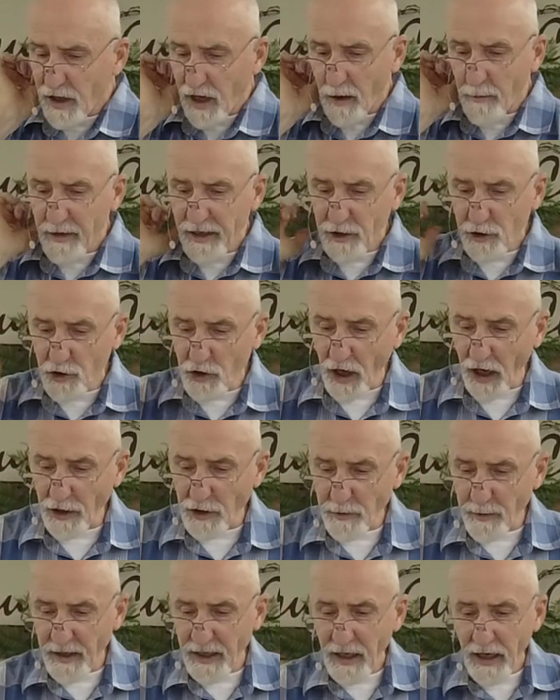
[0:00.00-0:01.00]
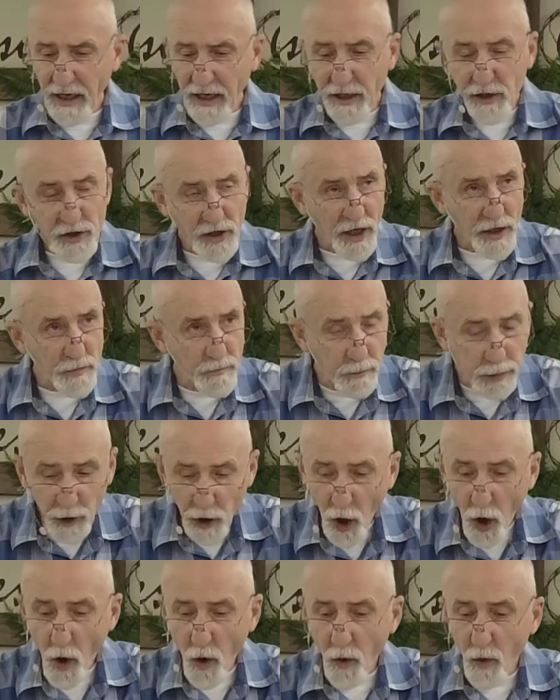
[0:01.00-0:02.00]
coming judgment. He says,
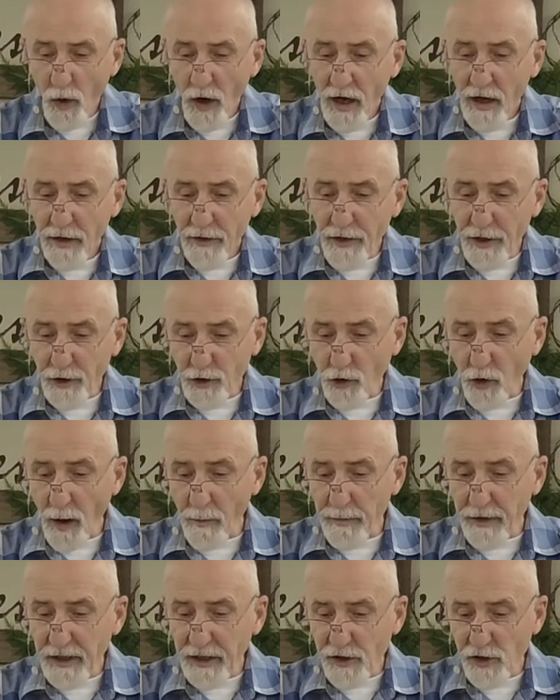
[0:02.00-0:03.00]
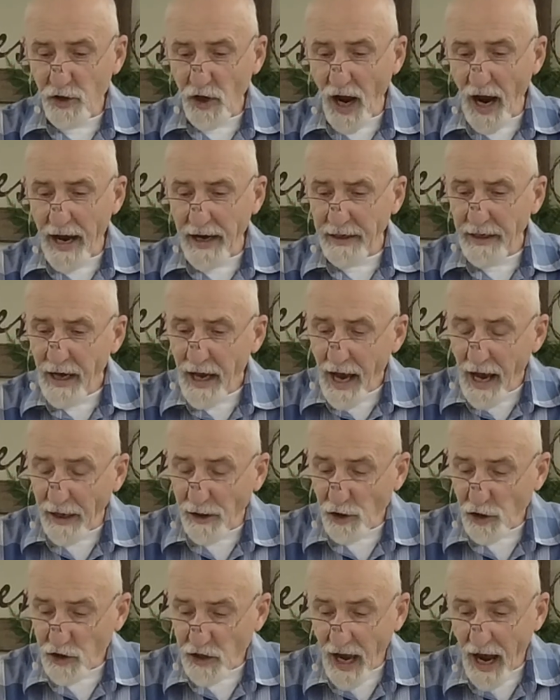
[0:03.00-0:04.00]
Blow the trumpet in Zion and
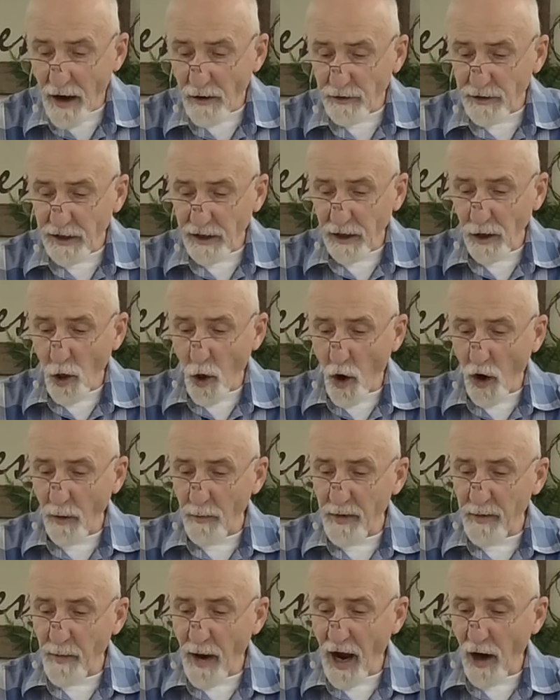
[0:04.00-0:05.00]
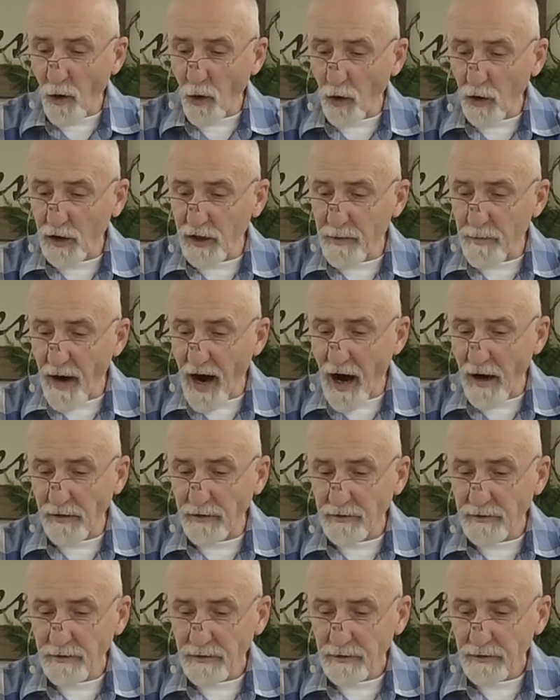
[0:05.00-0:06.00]
sound an alarm in my holy
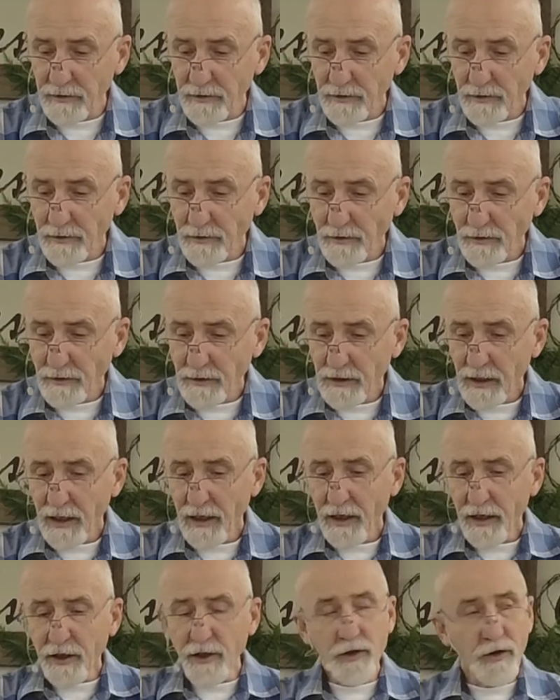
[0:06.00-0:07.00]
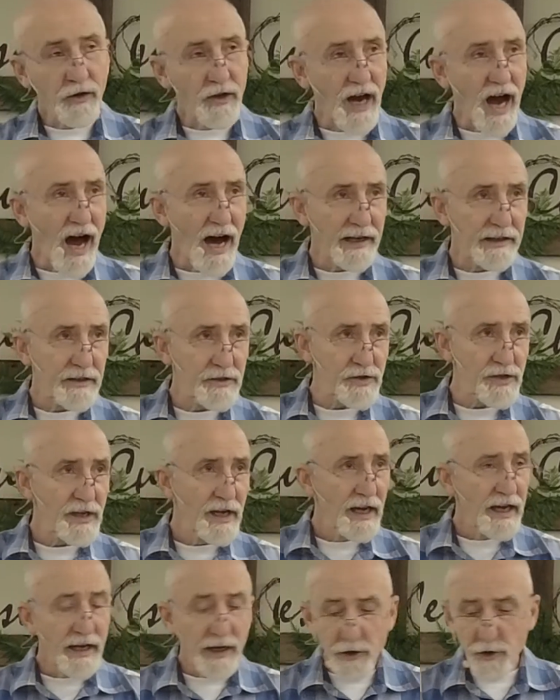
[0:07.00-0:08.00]
mountain. You know, God is,
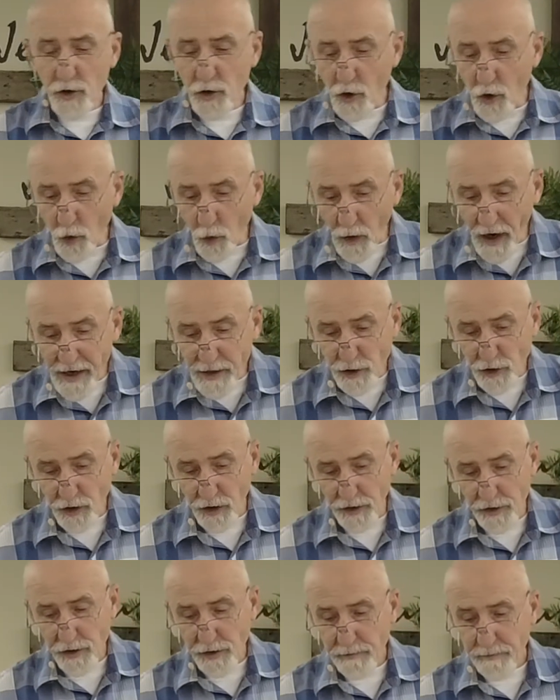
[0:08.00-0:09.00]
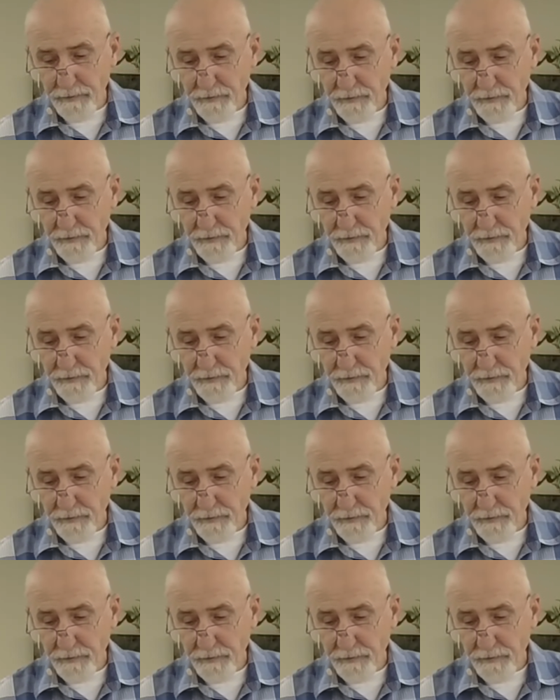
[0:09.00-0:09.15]
is gracious